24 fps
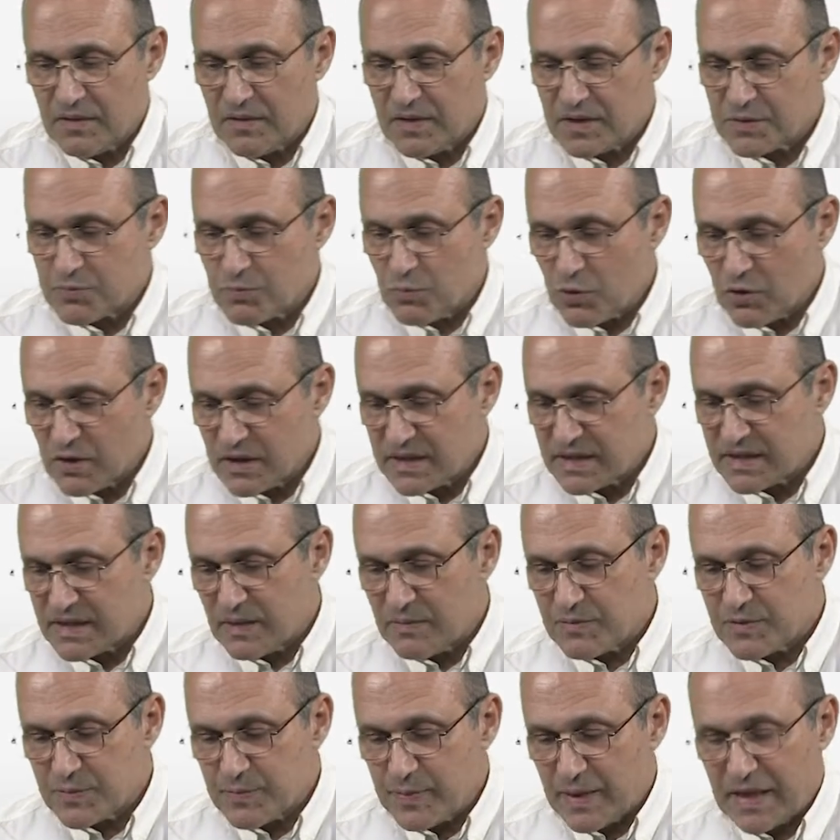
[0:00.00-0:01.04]
smallest
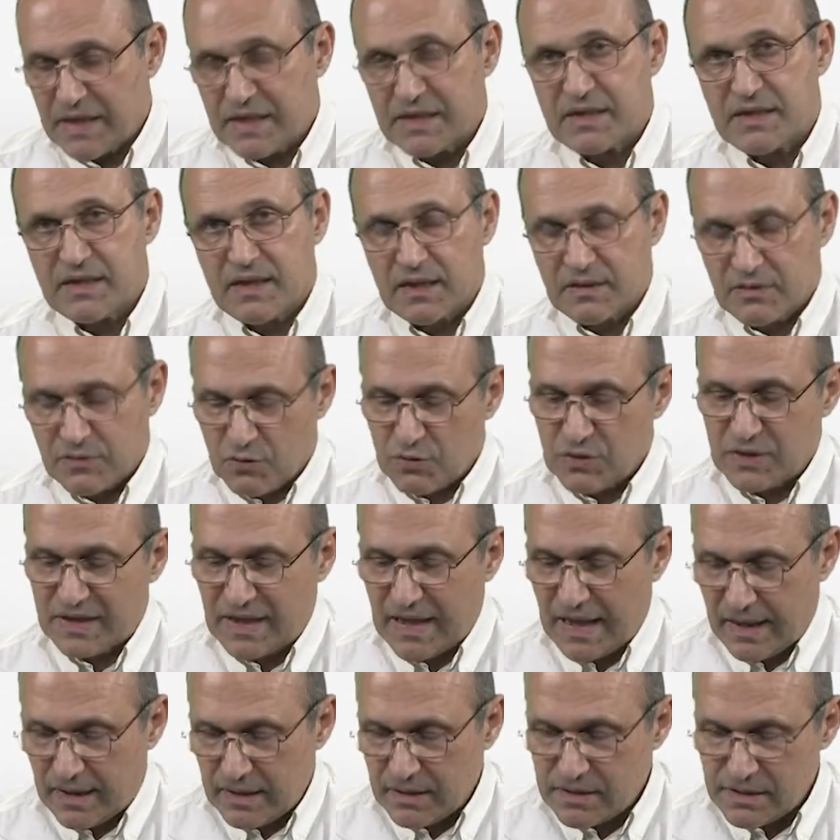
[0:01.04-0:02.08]
subspace that
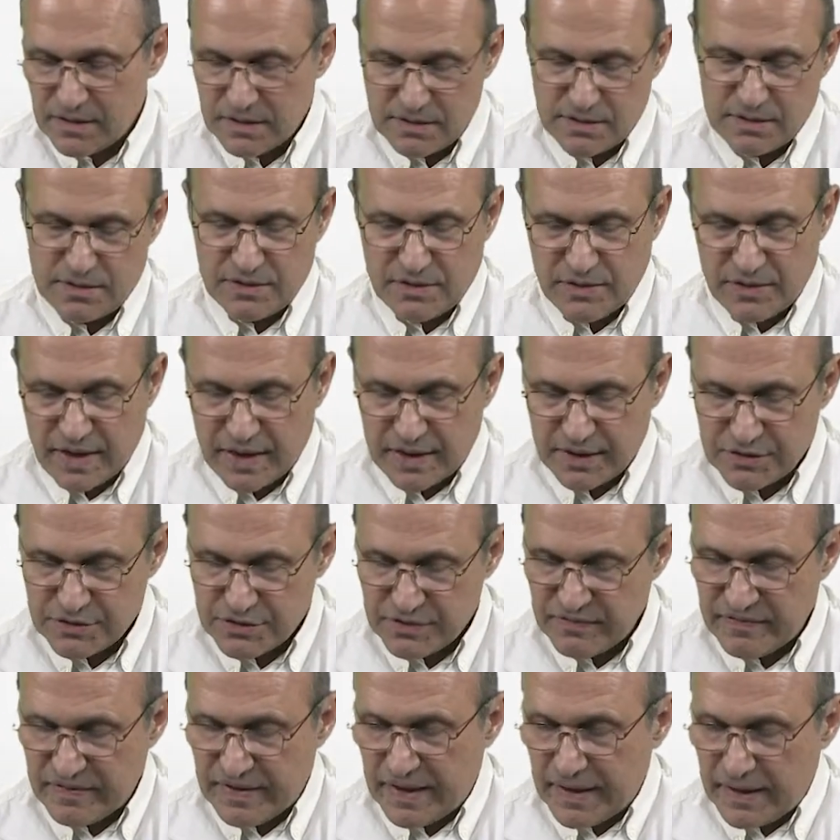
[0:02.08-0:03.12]
contains range
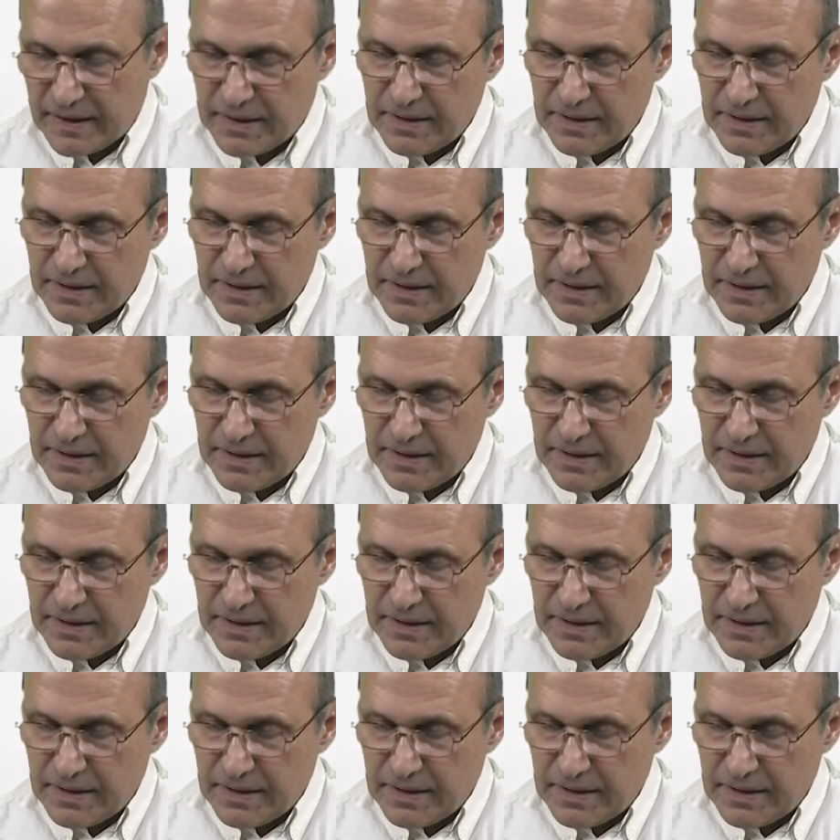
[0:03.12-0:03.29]
of A.